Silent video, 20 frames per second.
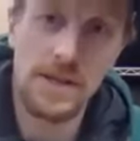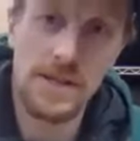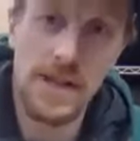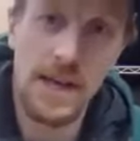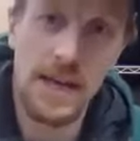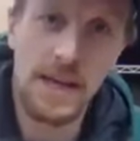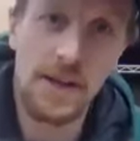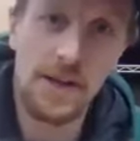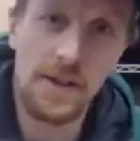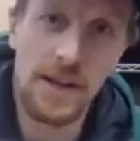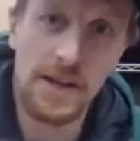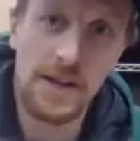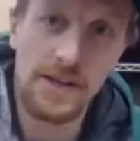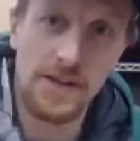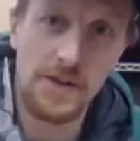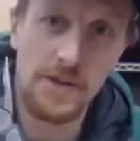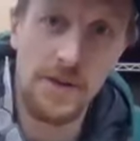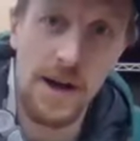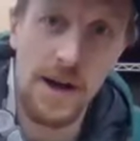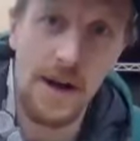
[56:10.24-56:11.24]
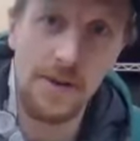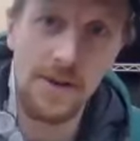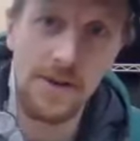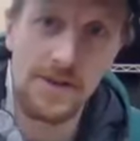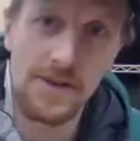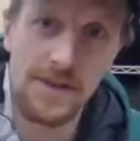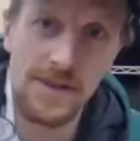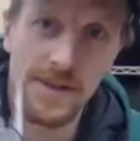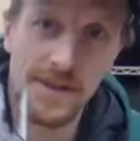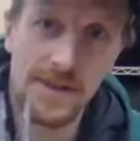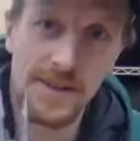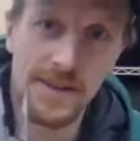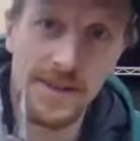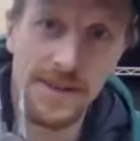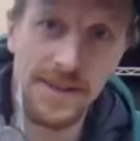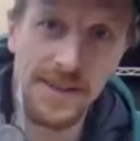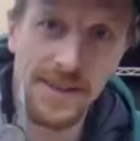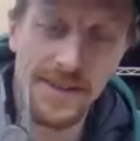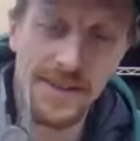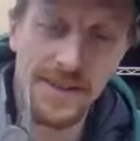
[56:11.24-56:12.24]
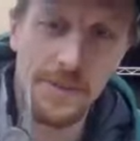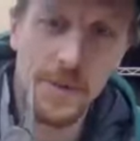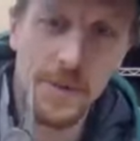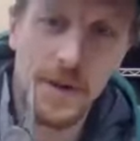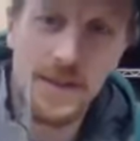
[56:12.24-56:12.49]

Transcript: just take you like two hours Okay.